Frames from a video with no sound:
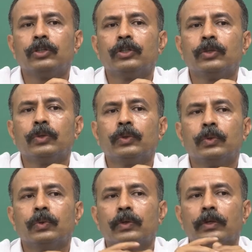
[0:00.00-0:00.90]

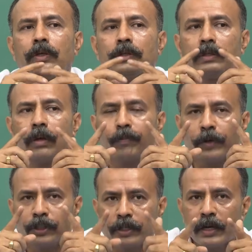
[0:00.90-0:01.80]
to
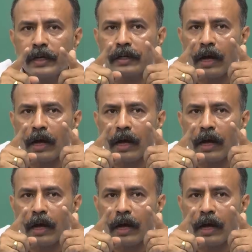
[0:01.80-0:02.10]
appreciate